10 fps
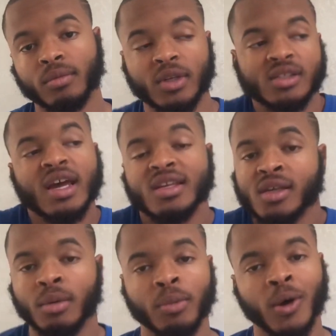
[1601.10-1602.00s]
It's that
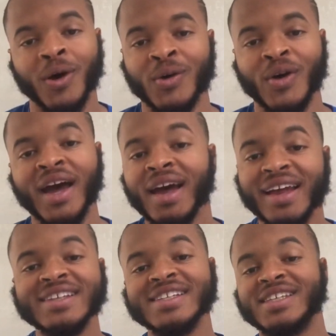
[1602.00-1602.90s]
simple.
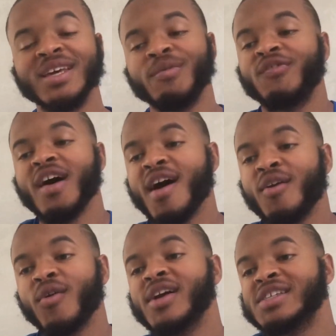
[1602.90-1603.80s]
They just keep
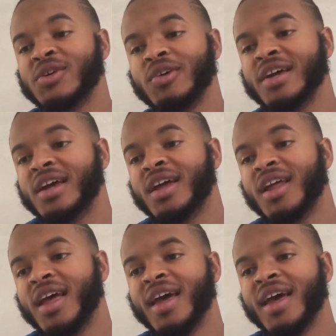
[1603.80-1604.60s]
finding ways to win.